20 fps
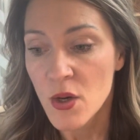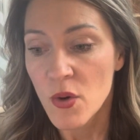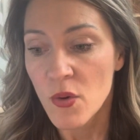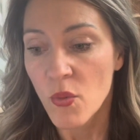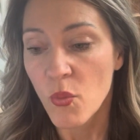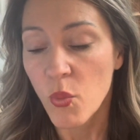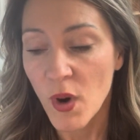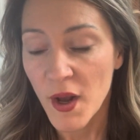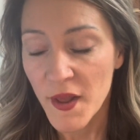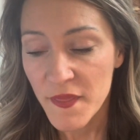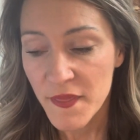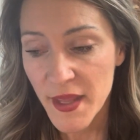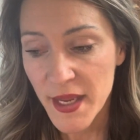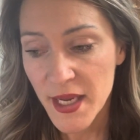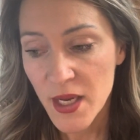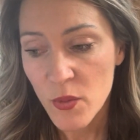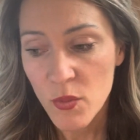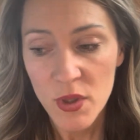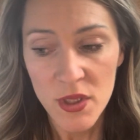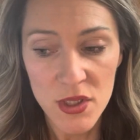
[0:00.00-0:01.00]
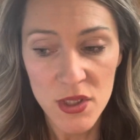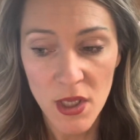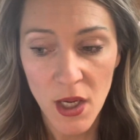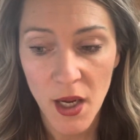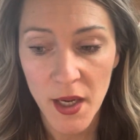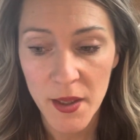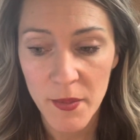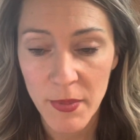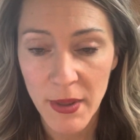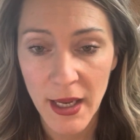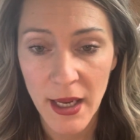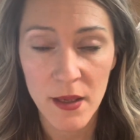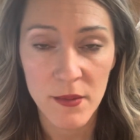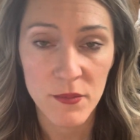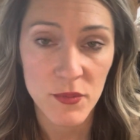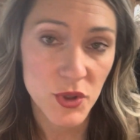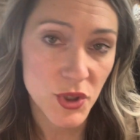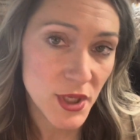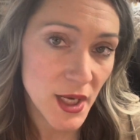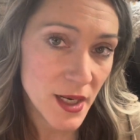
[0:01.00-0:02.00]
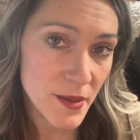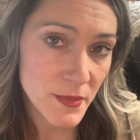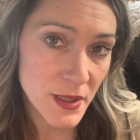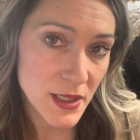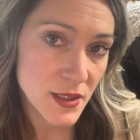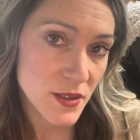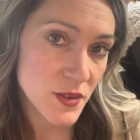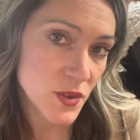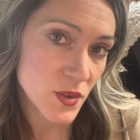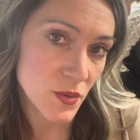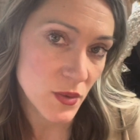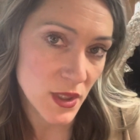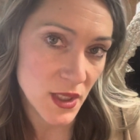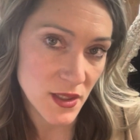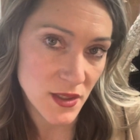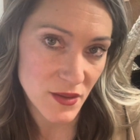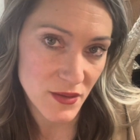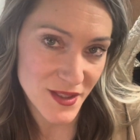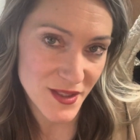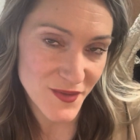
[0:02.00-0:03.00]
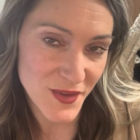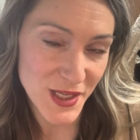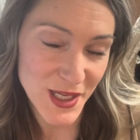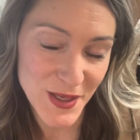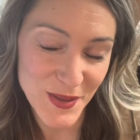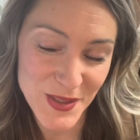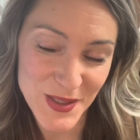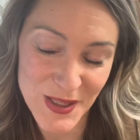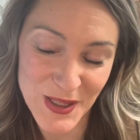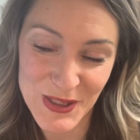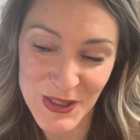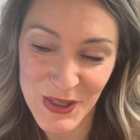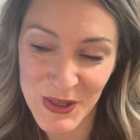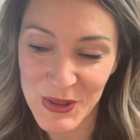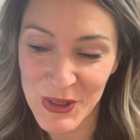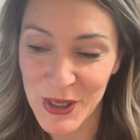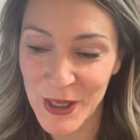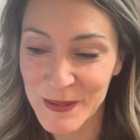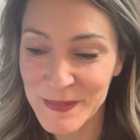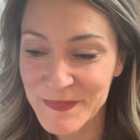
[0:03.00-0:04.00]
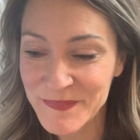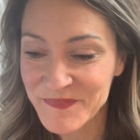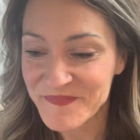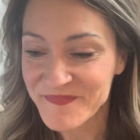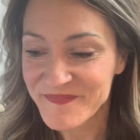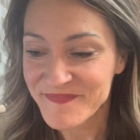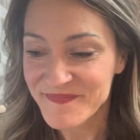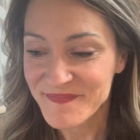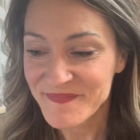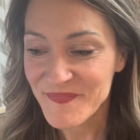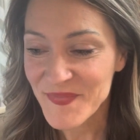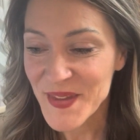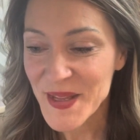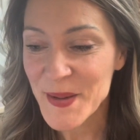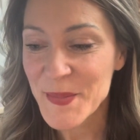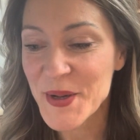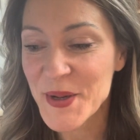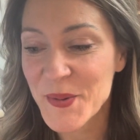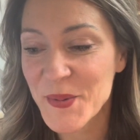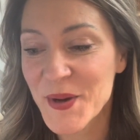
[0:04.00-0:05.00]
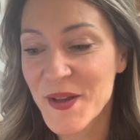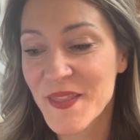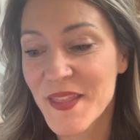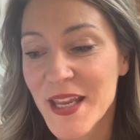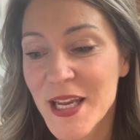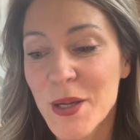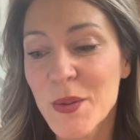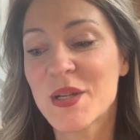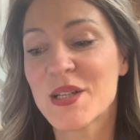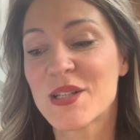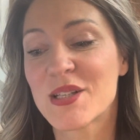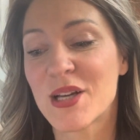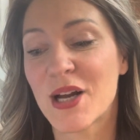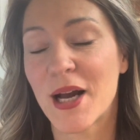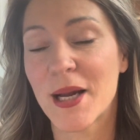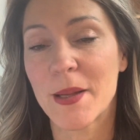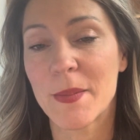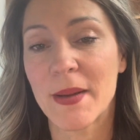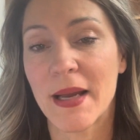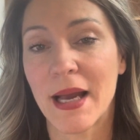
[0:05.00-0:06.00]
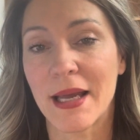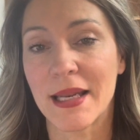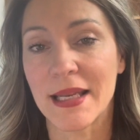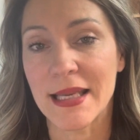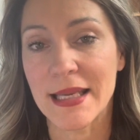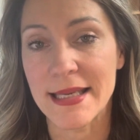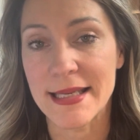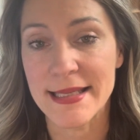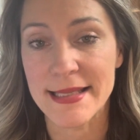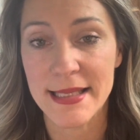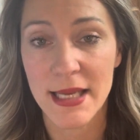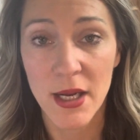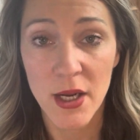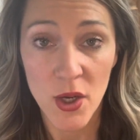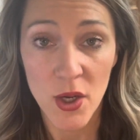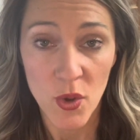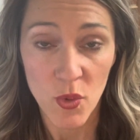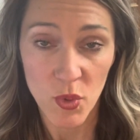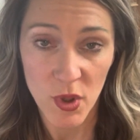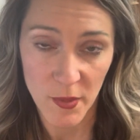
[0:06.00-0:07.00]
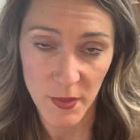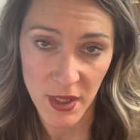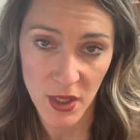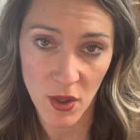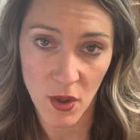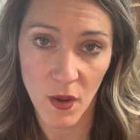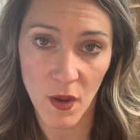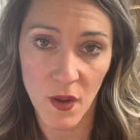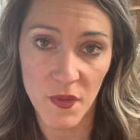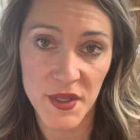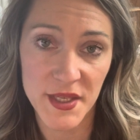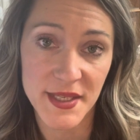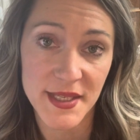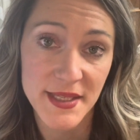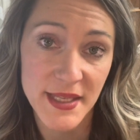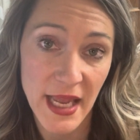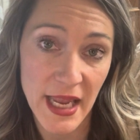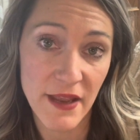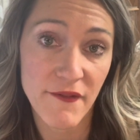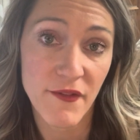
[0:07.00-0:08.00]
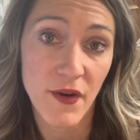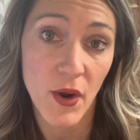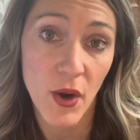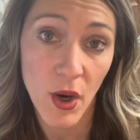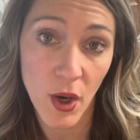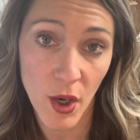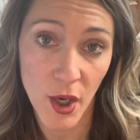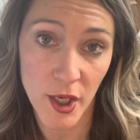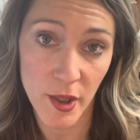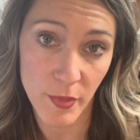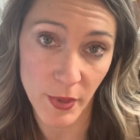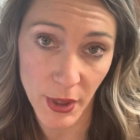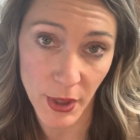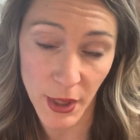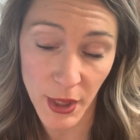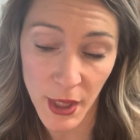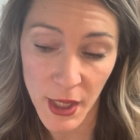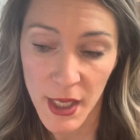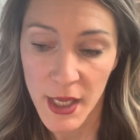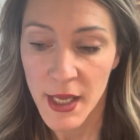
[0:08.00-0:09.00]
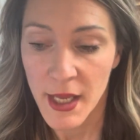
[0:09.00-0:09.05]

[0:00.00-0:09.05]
One thing I want to talk about, and we'll try to make this quick so this video is not too long, but one thing I want to talk about is what we call the safe harbor.